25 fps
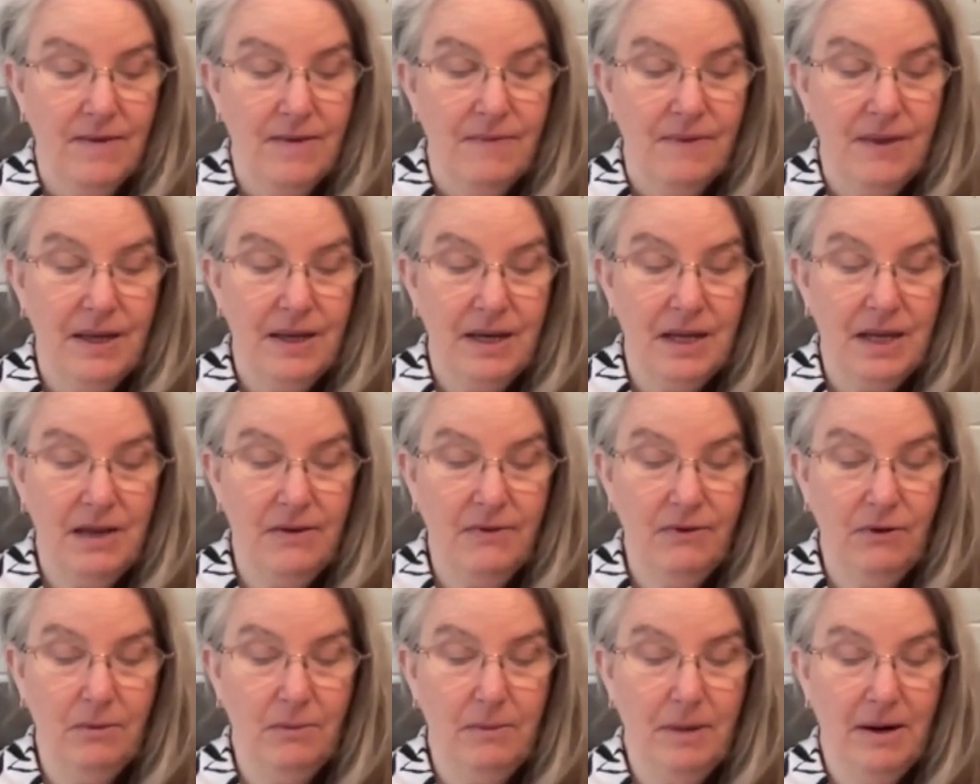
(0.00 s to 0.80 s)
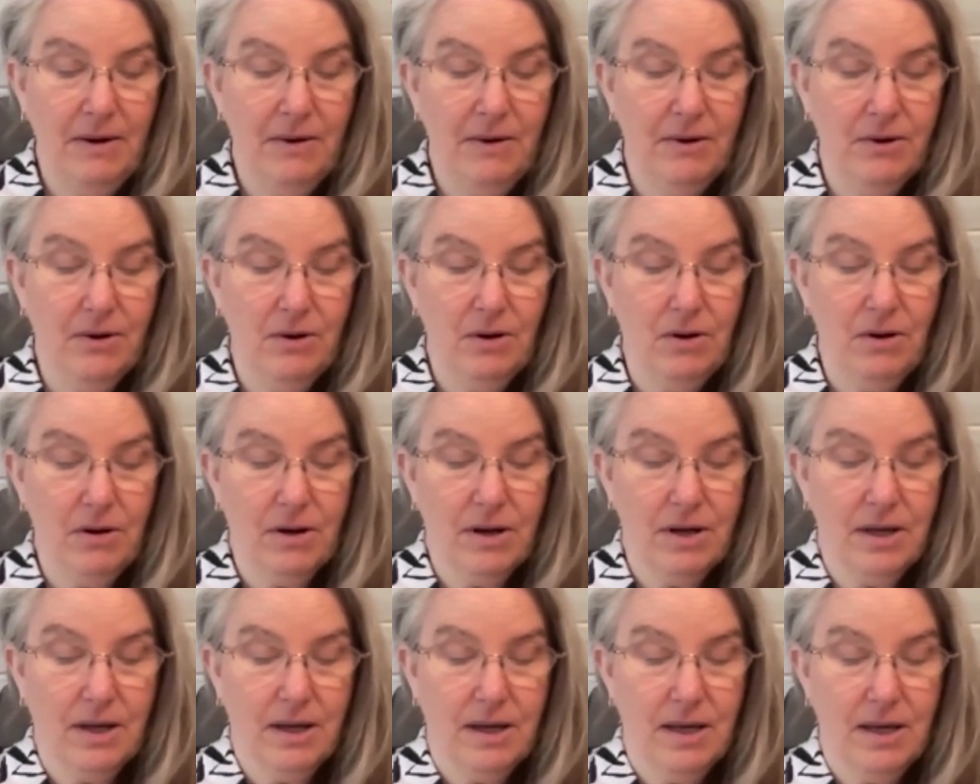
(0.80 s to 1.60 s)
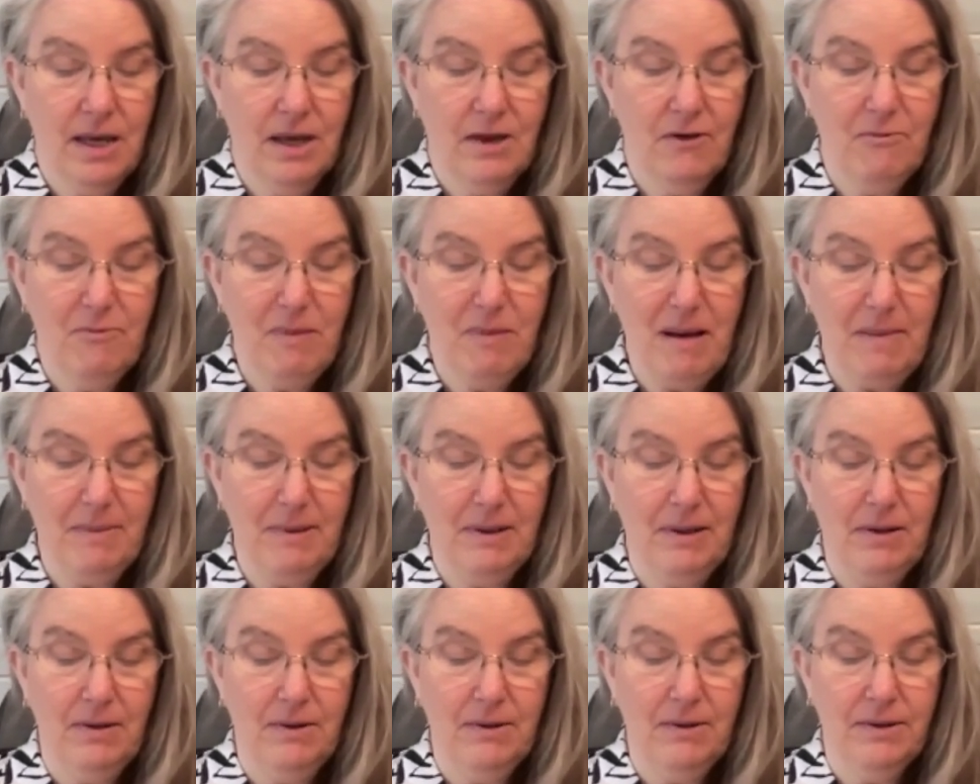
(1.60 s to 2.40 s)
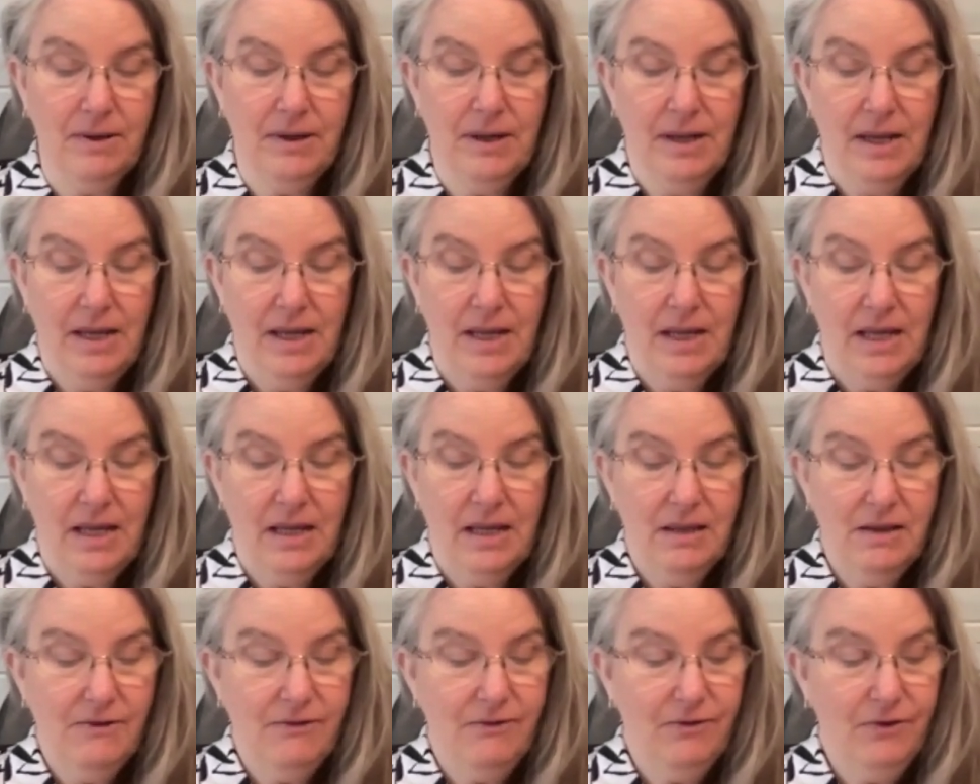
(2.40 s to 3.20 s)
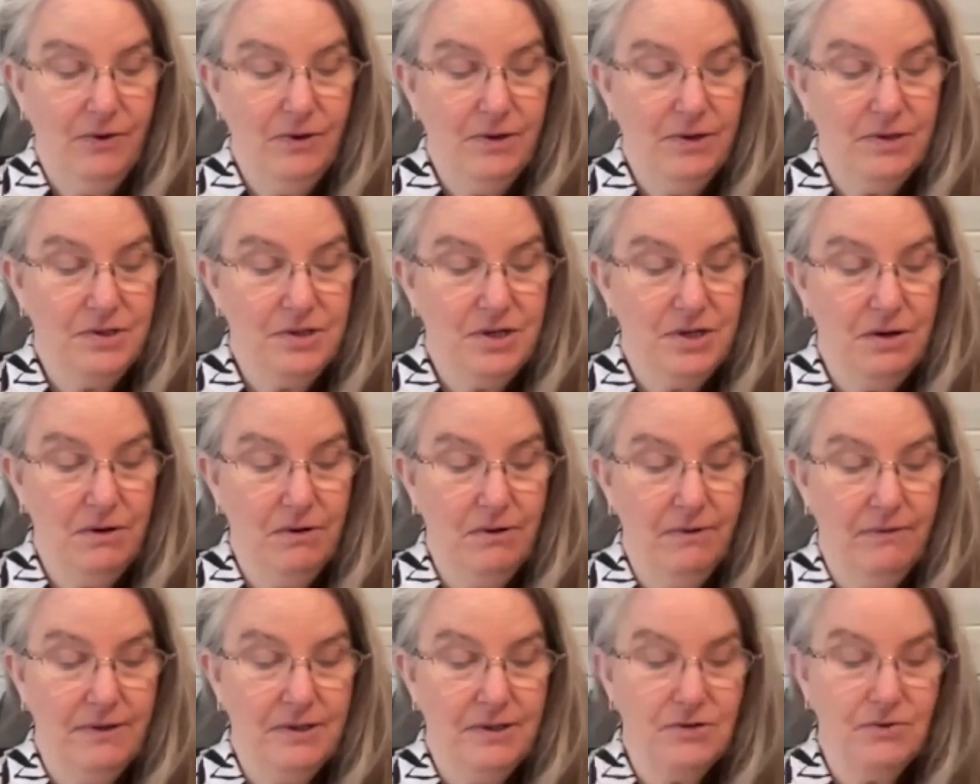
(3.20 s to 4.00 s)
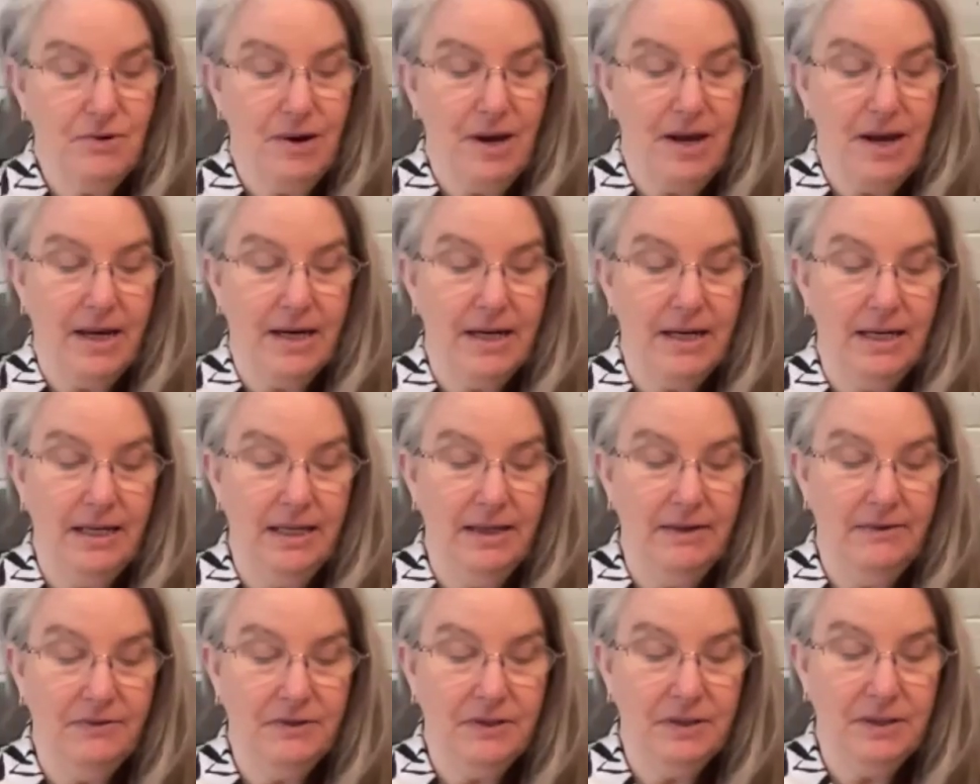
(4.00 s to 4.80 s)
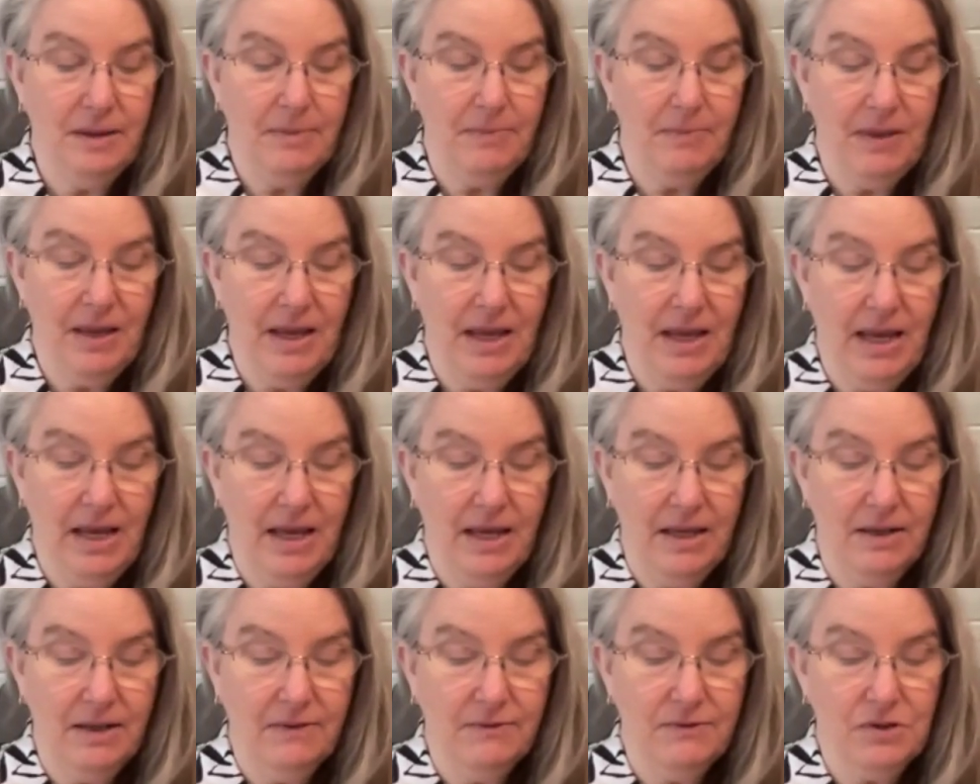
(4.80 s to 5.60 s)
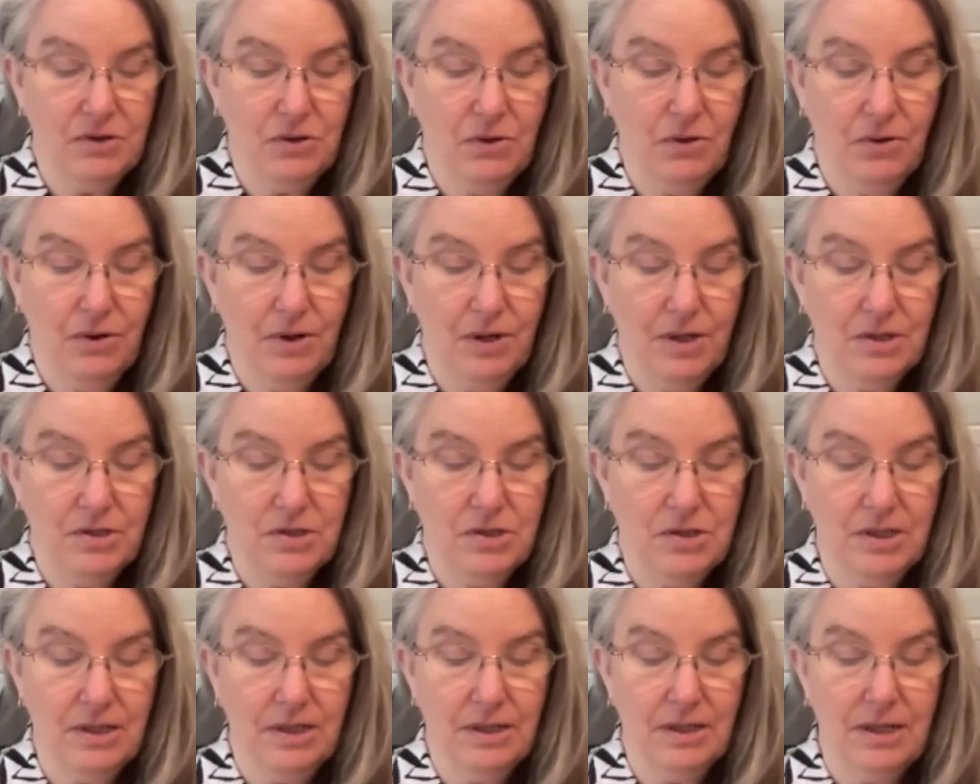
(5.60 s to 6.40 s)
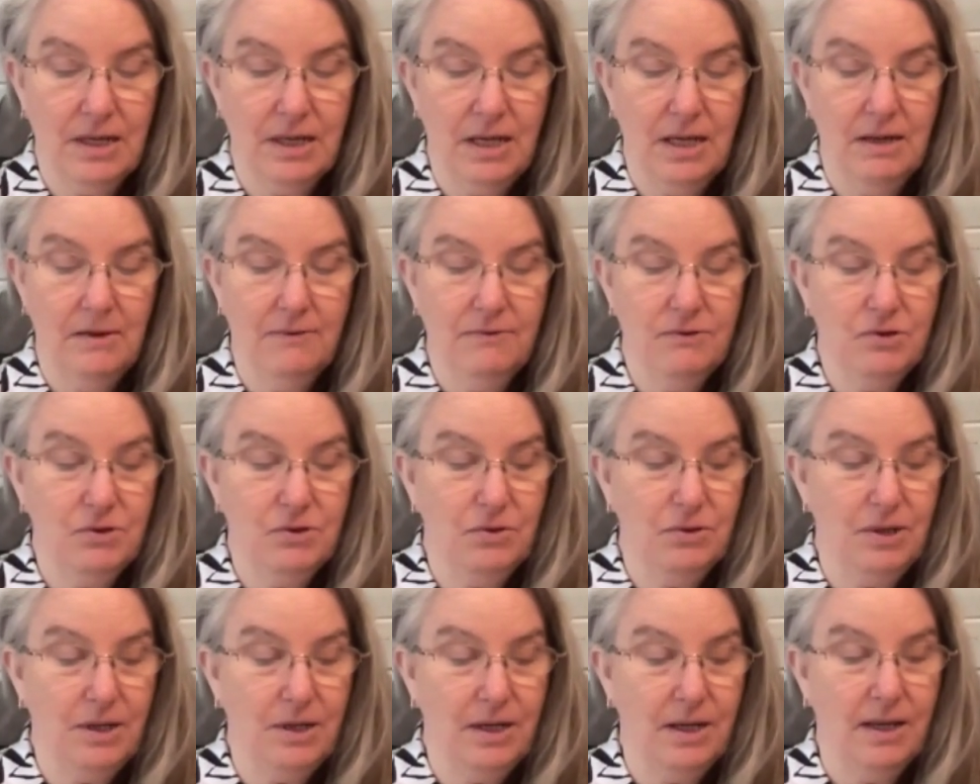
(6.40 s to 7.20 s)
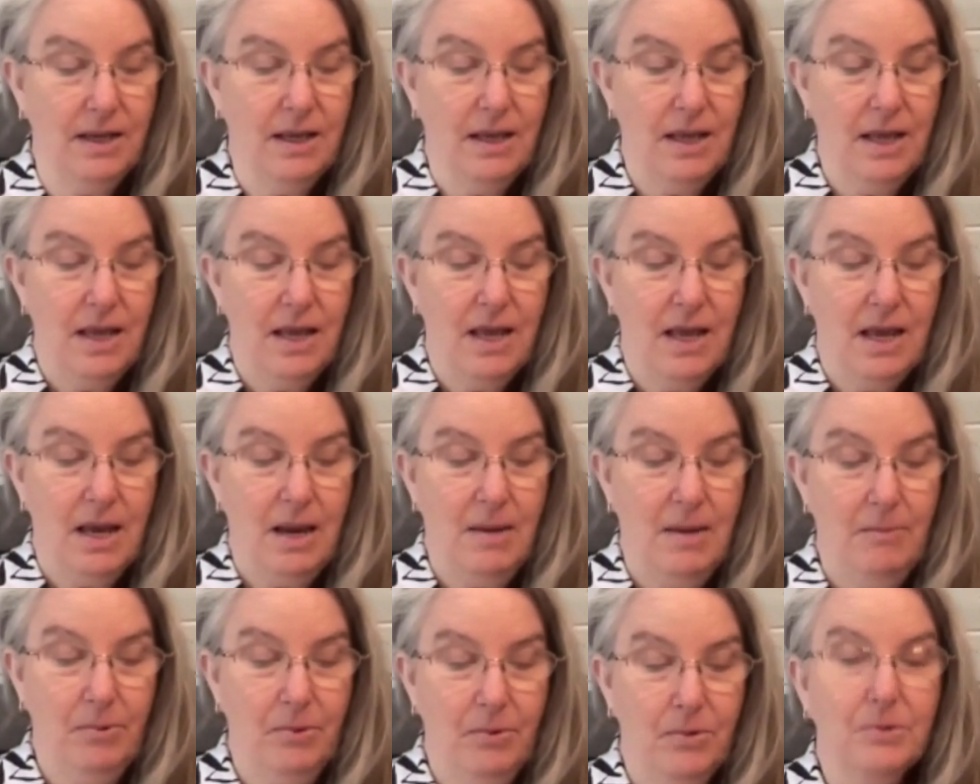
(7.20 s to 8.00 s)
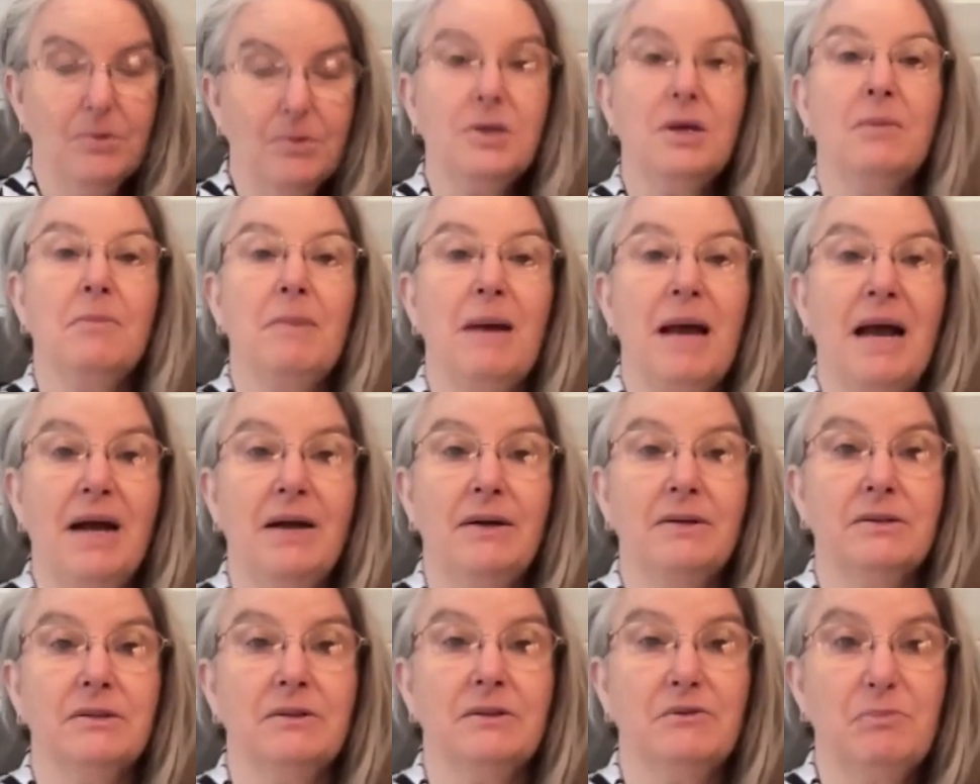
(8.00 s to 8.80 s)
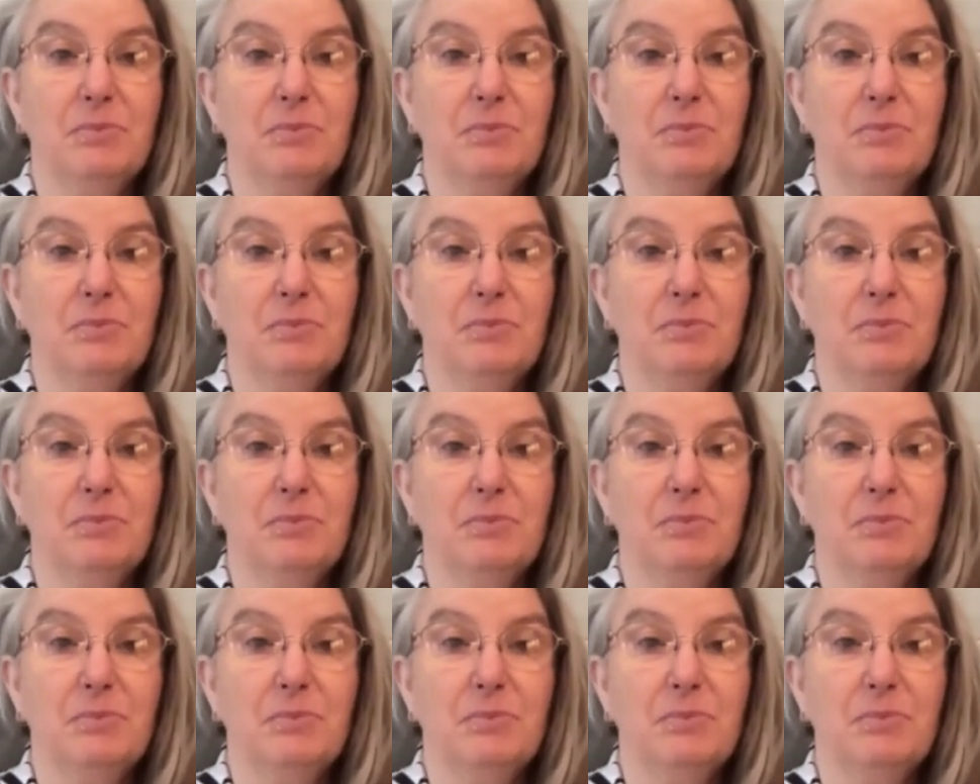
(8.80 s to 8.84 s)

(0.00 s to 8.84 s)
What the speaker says: that evil Merodach, king of Babylon, in the 1st year of his reign, lifted up the head of Jehoiachin, king of Judah, and brought him out